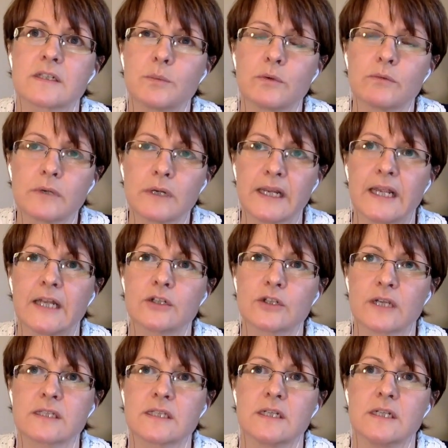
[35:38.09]
to be really
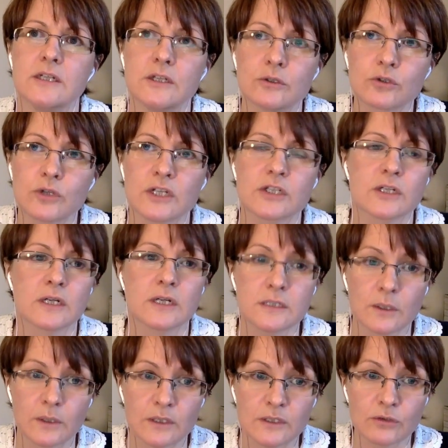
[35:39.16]
interested in nutrition and
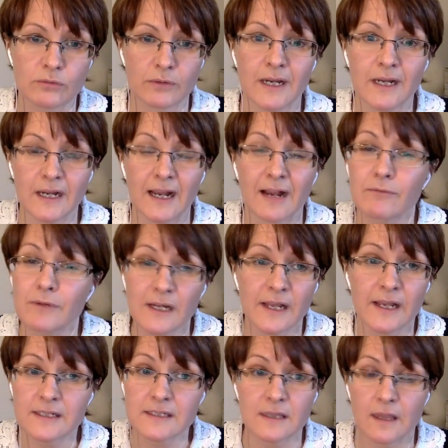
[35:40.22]
doing screening, I
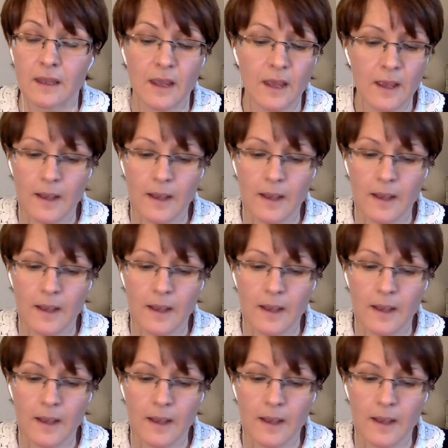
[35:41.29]
realized that